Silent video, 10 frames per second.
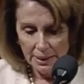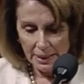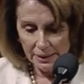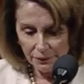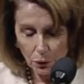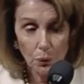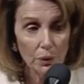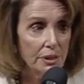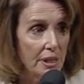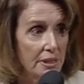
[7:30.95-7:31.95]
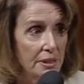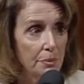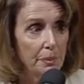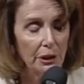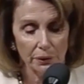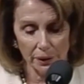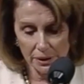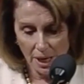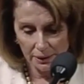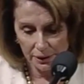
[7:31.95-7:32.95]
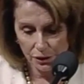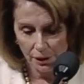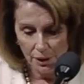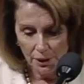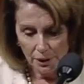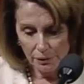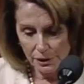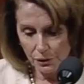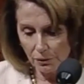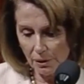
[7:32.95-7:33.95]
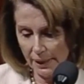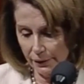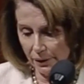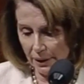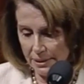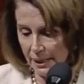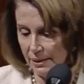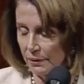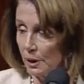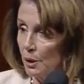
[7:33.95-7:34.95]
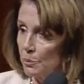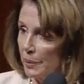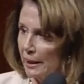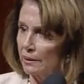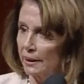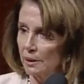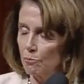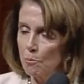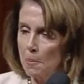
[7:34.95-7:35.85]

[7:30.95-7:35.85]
and of course, as the speaker acknowledged, Crystal Griner and David Bailey.